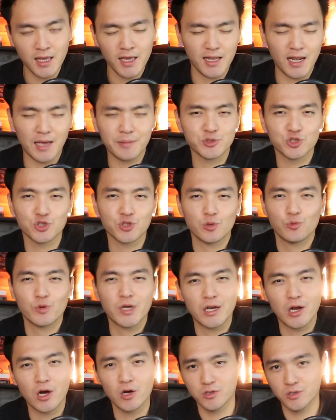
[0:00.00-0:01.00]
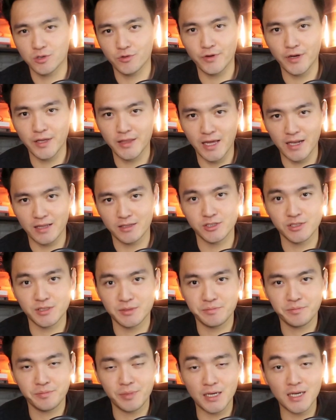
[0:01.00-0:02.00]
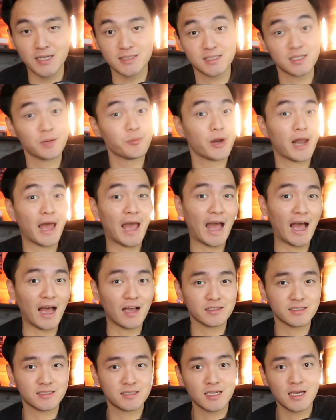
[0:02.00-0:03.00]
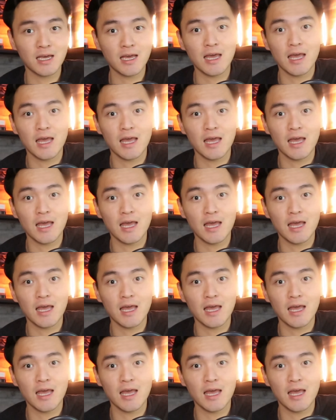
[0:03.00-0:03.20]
And I'm sure we can all agree that just because someone has